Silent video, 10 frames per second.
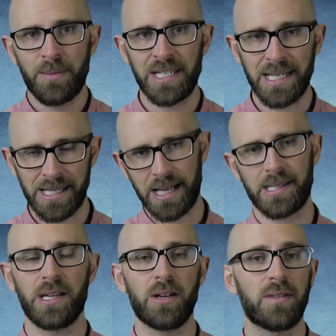but he
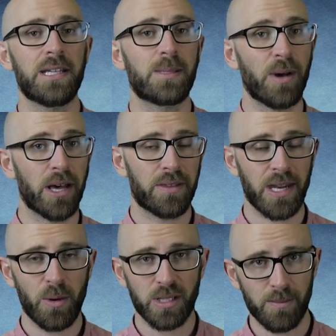does know that his
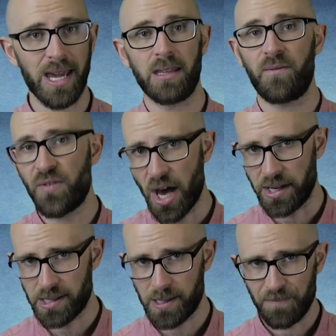birthday was May the
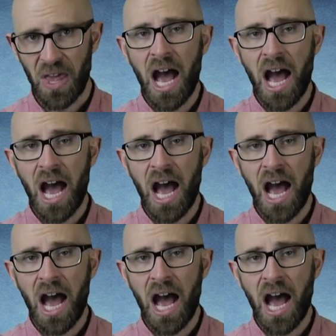1st.